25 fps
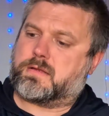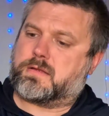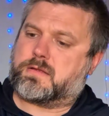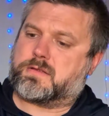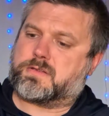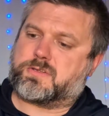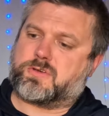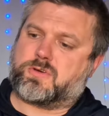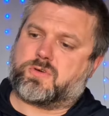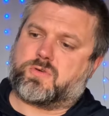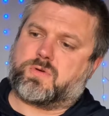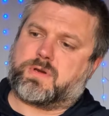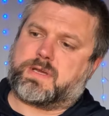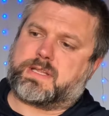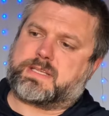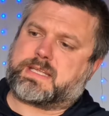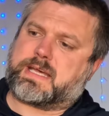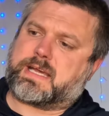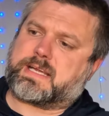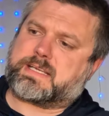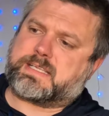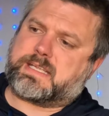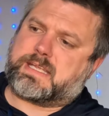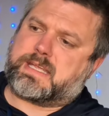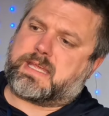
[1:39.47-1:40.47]
so it
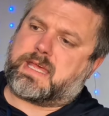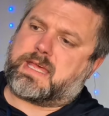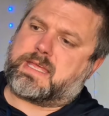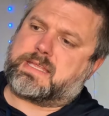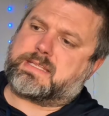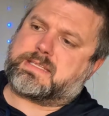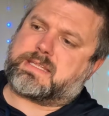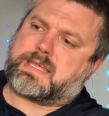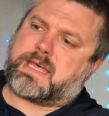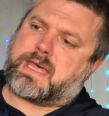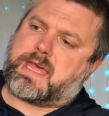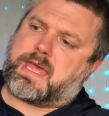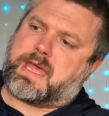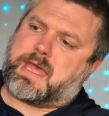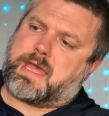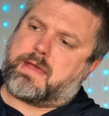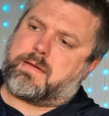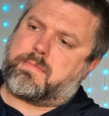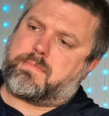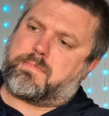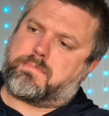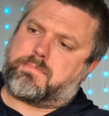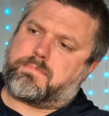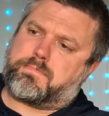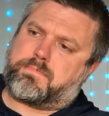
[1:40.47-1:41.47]
actually is
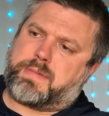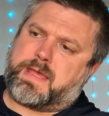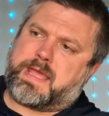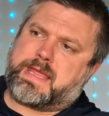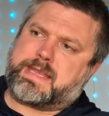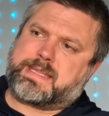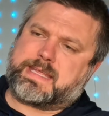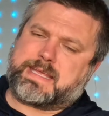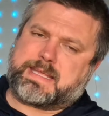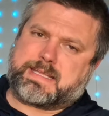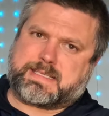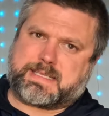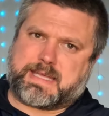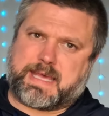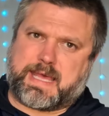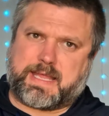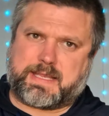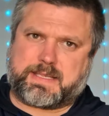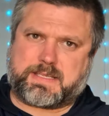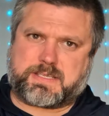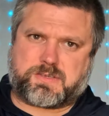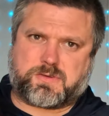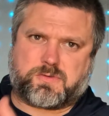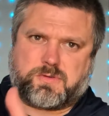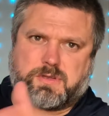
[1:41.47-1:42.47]
a
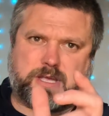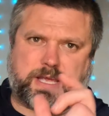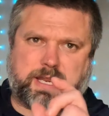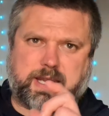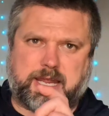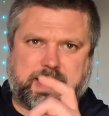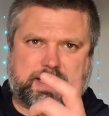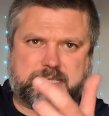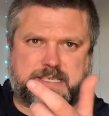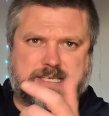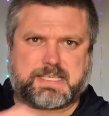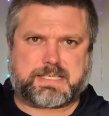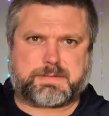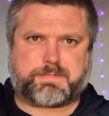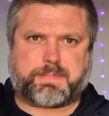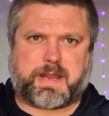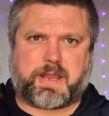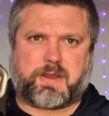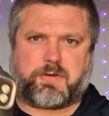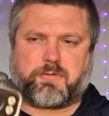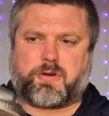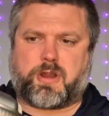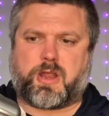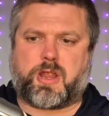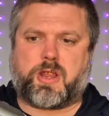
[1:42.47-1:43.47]
PTZ, so you can actually spin
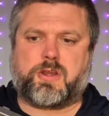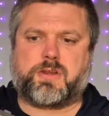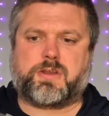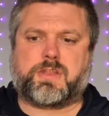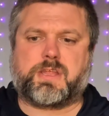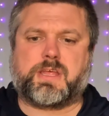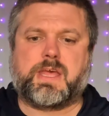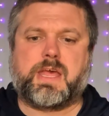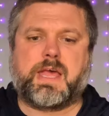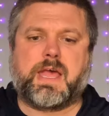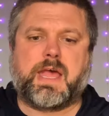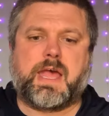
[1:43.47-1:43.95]
it round.